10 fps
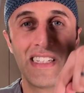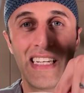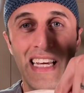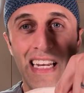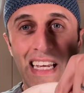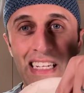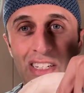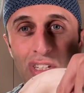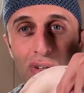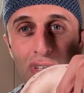to get
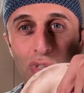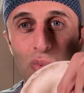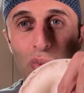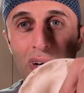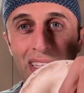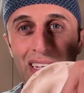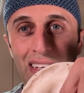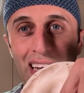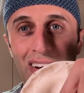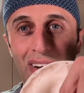into this one little
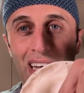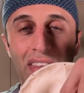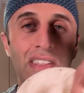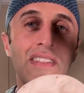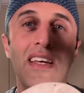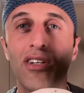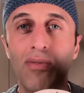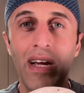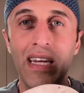area in the center right